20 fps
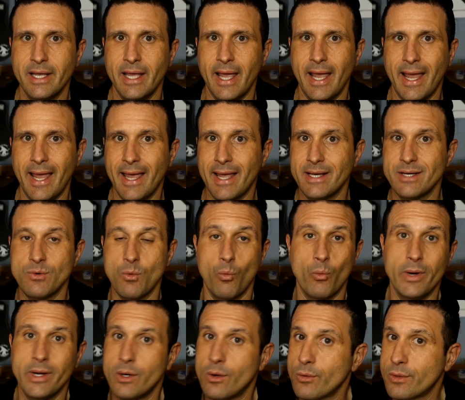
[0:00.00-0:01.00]
And
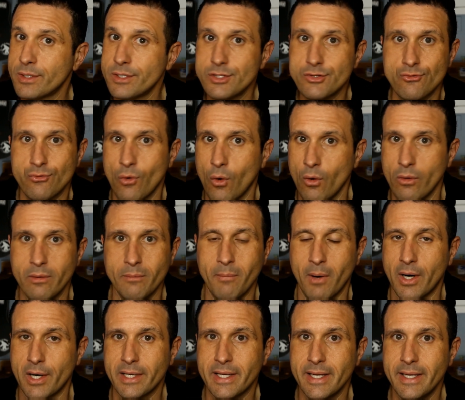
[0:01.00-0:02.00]
we don't control the
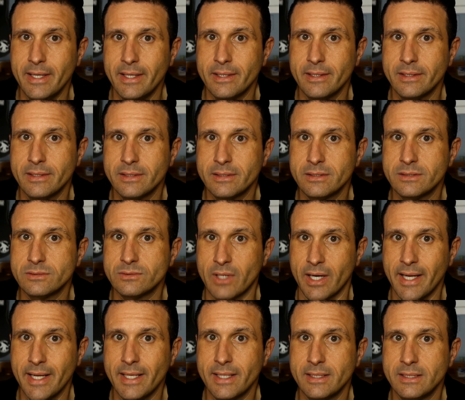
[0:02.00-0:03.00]
market,
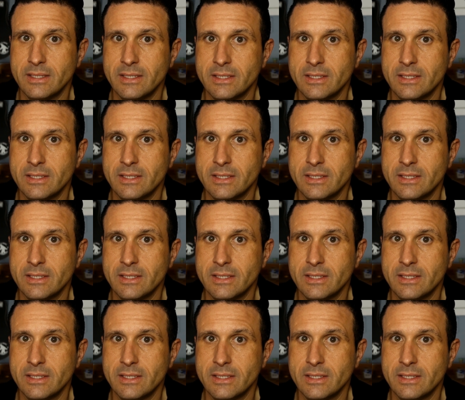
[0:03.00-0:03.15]
right?